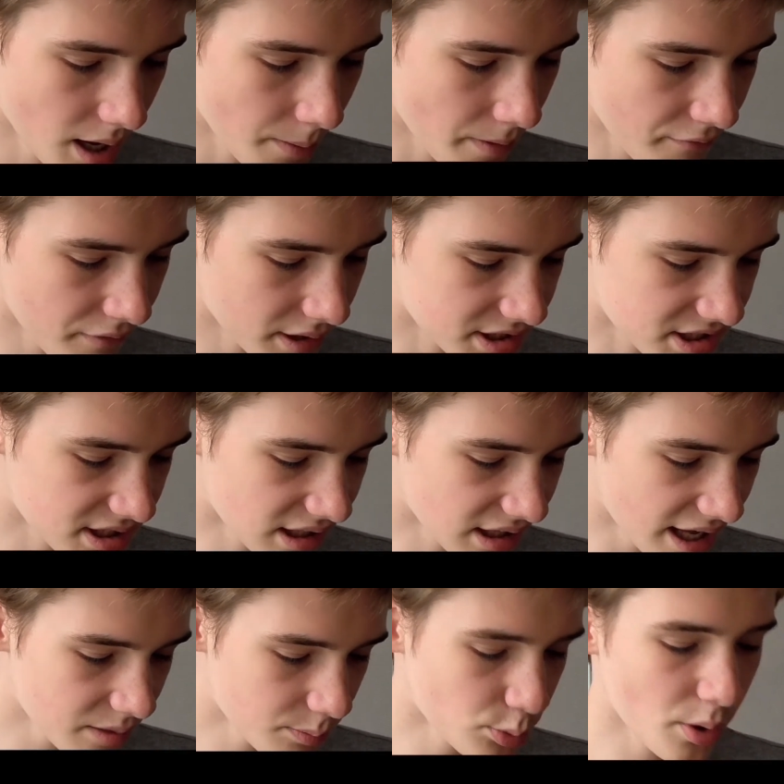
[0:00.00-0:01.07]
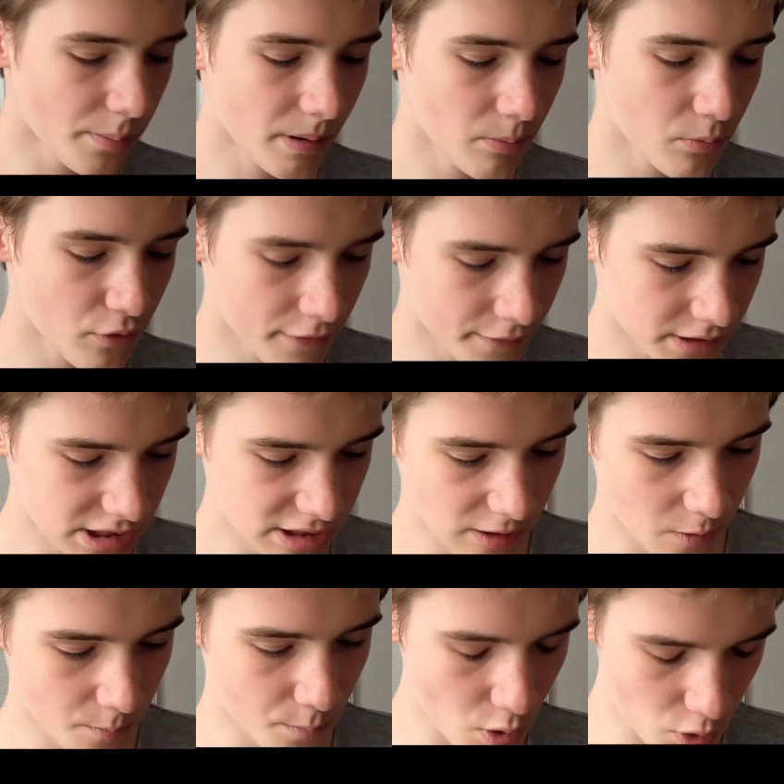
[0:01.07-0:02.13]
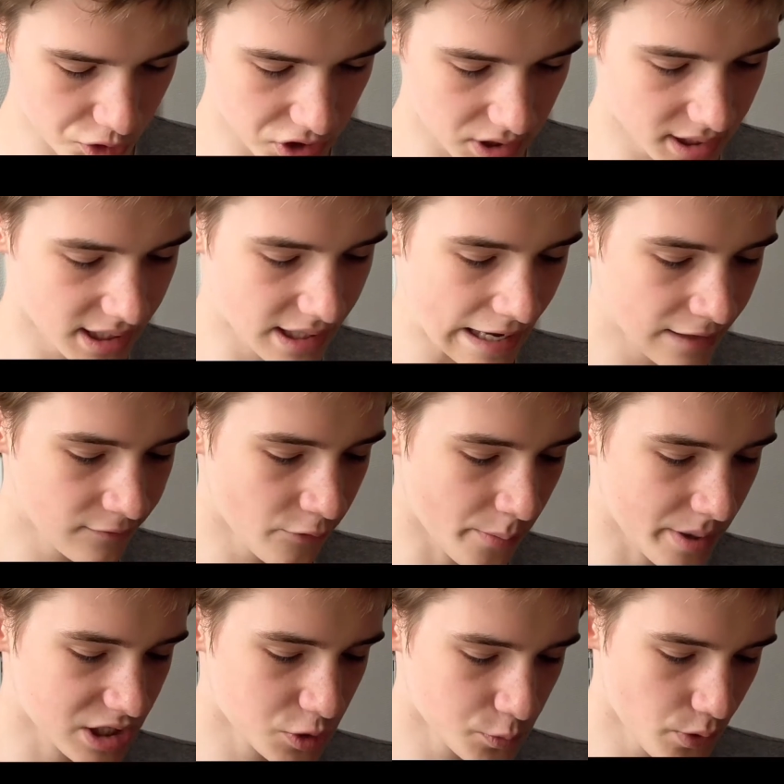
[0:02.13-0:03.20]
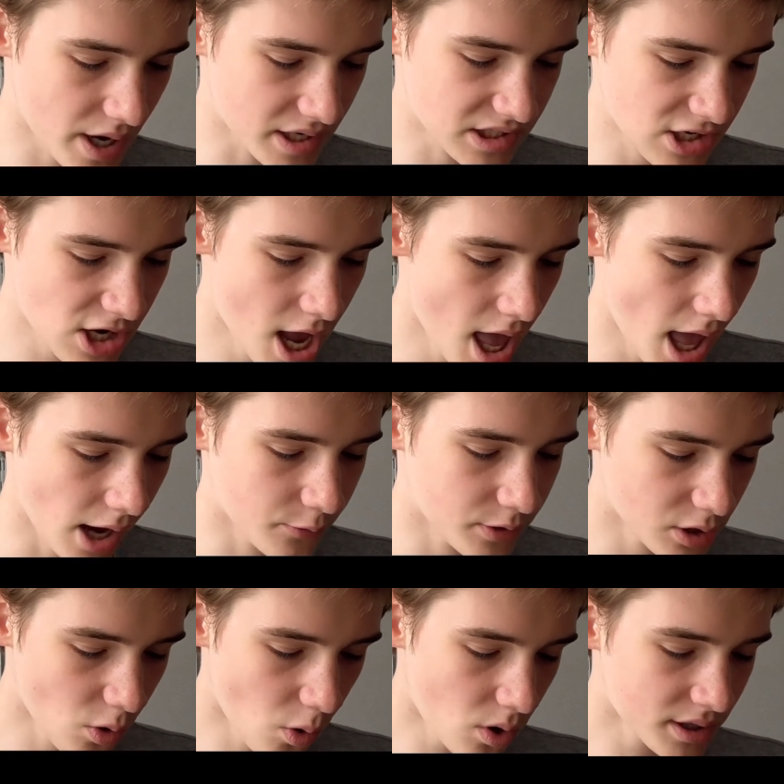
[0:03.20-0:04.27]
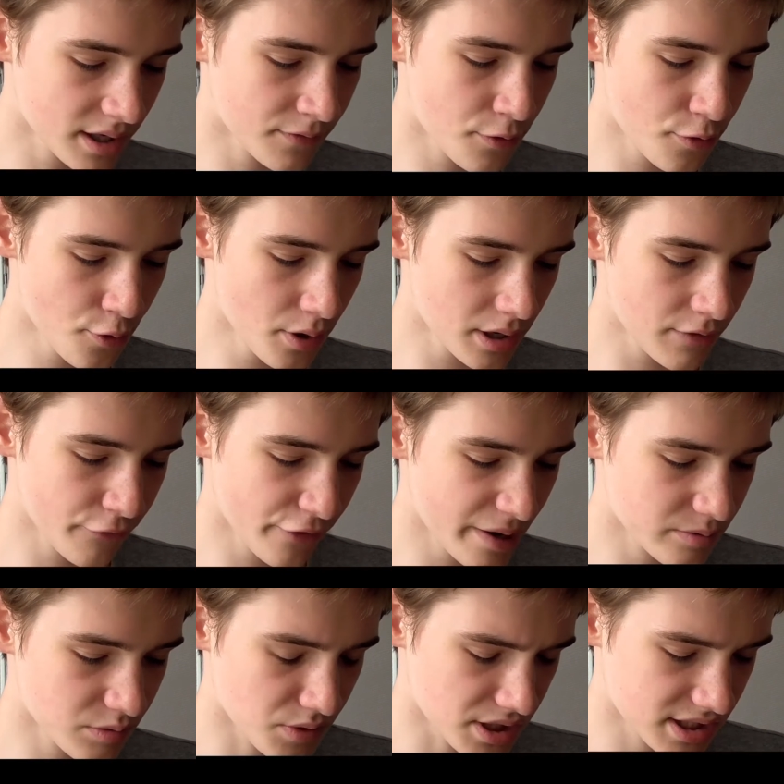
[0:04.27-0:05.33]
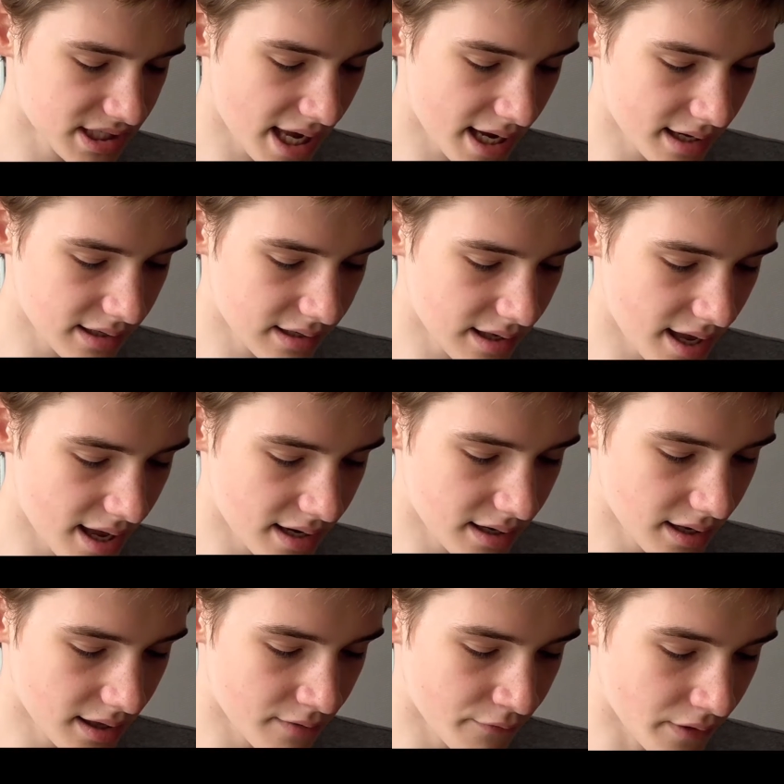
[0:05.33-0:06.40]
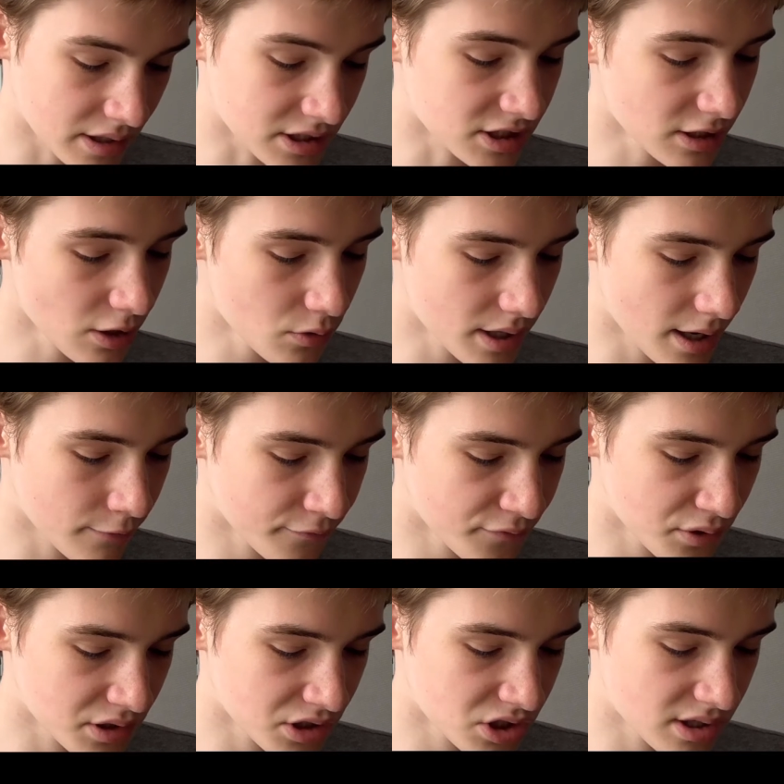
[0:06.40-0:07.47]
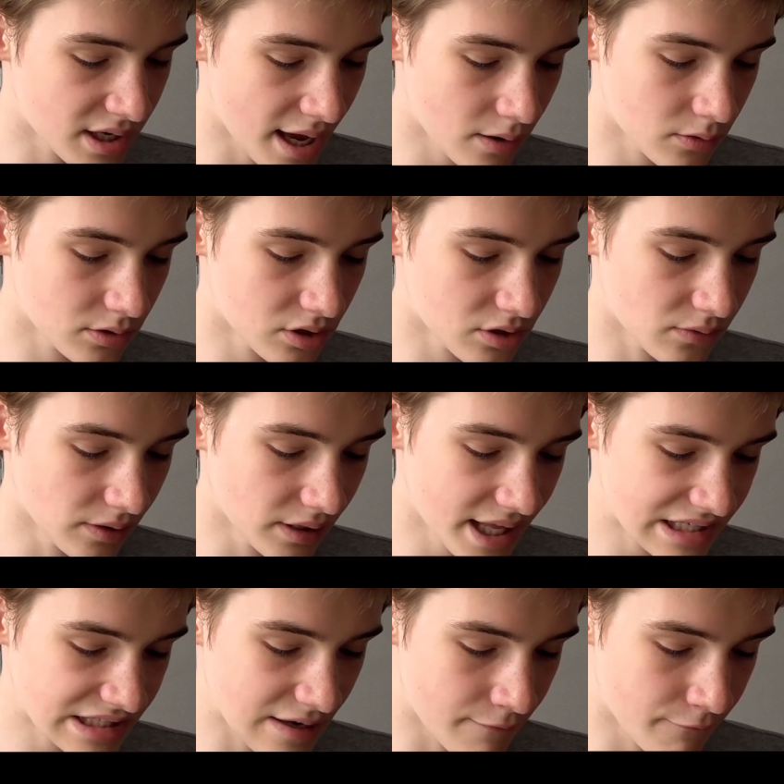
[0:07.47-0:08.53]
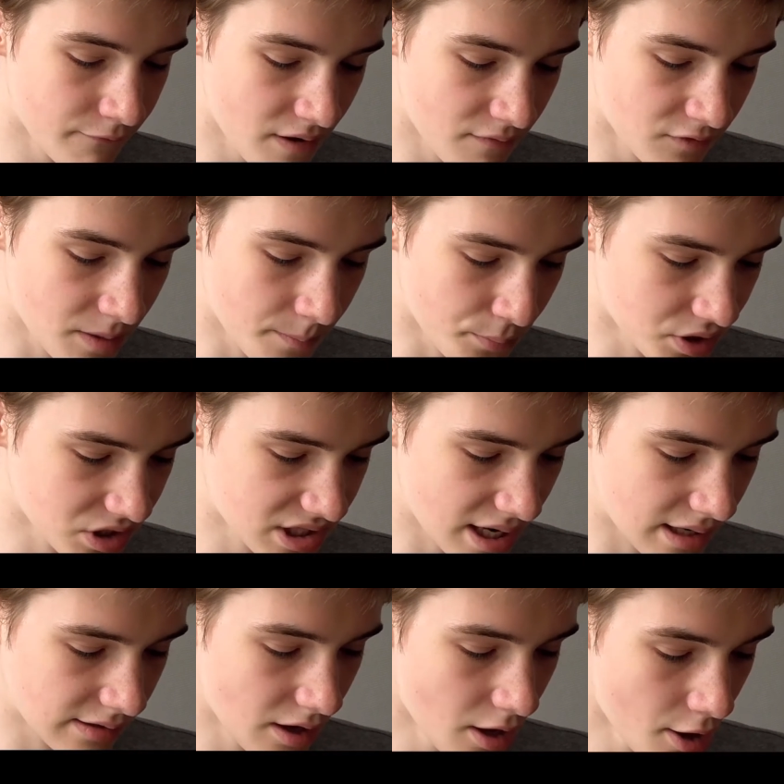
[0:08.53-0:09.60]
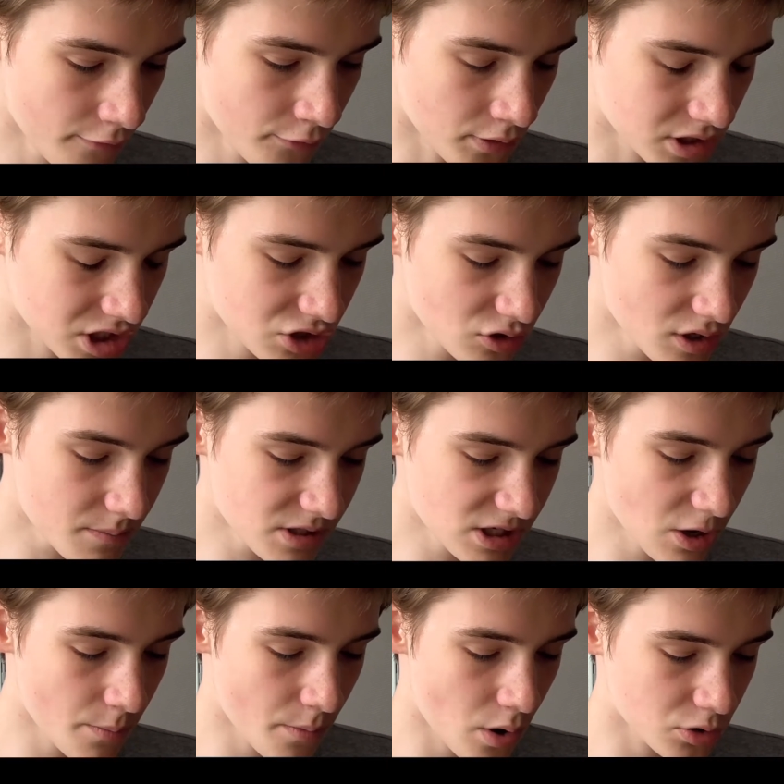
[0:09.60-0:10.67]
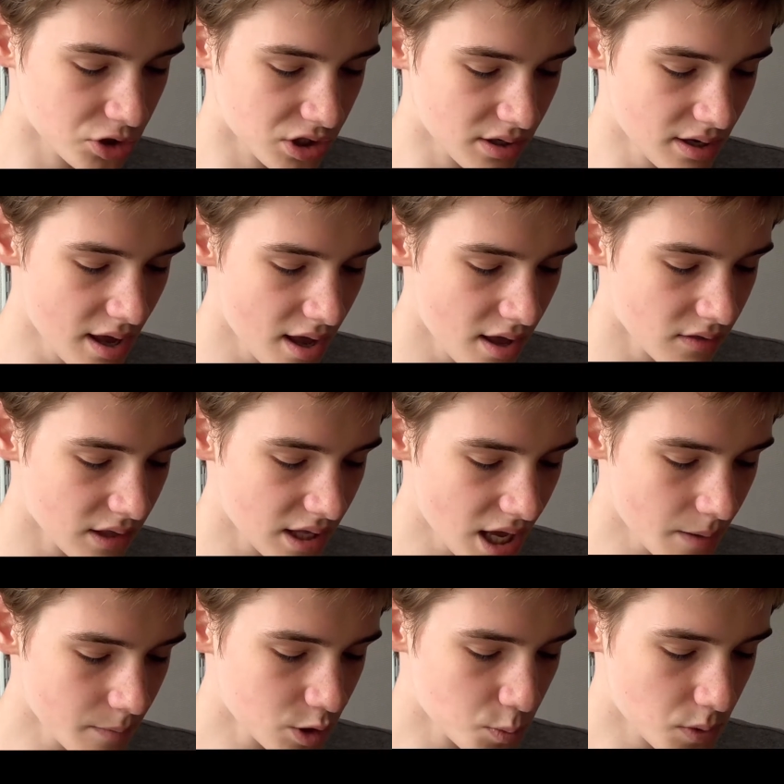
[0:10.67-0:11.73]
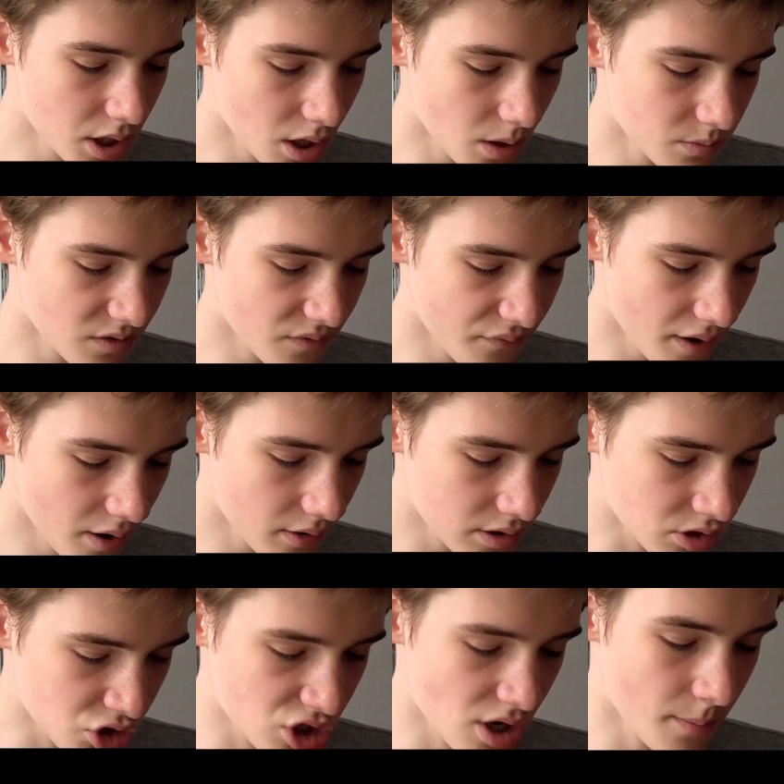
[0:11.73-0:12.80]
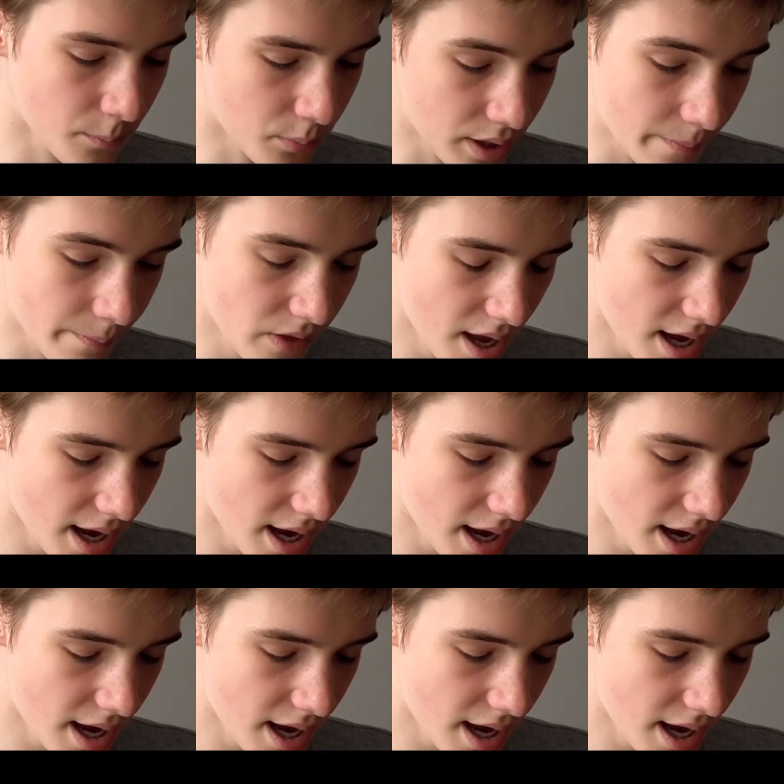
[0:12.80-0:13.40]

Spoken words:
I'm having a slight problem with slow motion in Hitfilm Express. I record at 30 frames per second, and if I slow down footage down to less than 50% for extreme slow motion, the image becomes very jumpy.